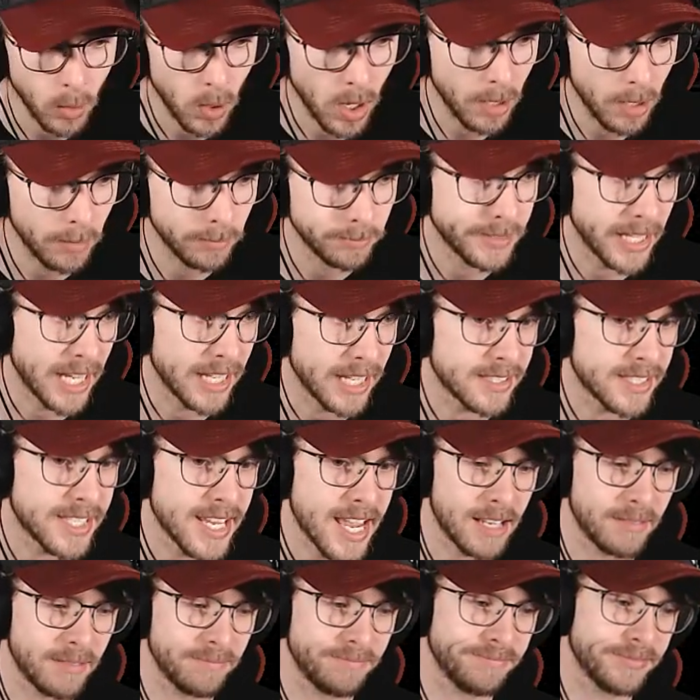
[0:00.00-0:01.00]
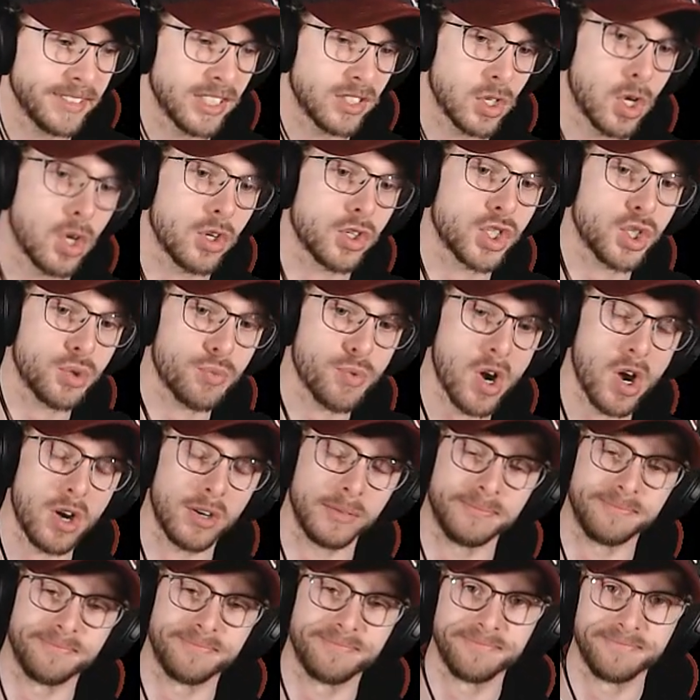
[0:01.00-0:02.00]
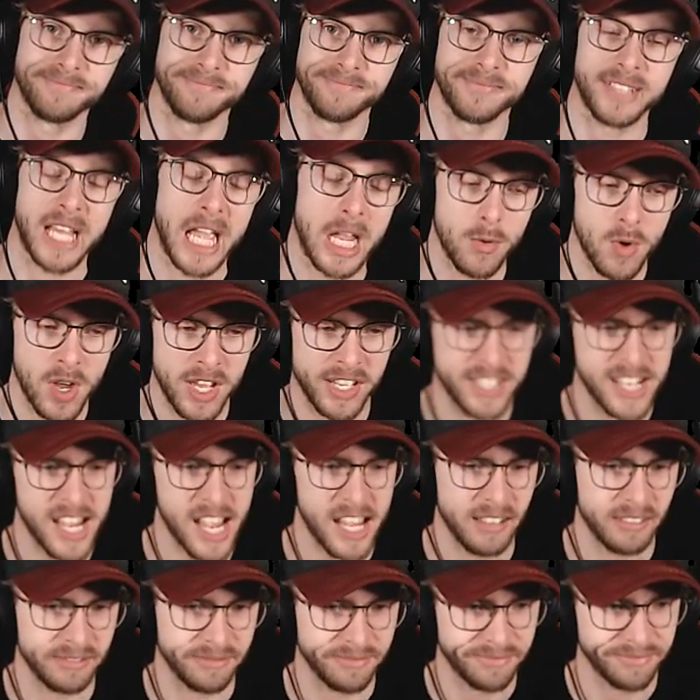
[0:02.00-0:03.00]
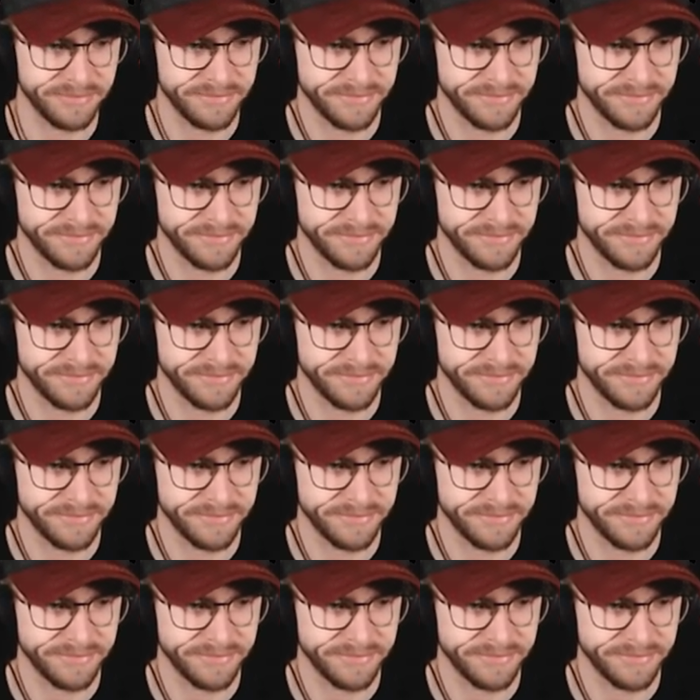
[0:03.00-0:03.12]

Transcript: well, that's it. That's all she wrote. Night one done.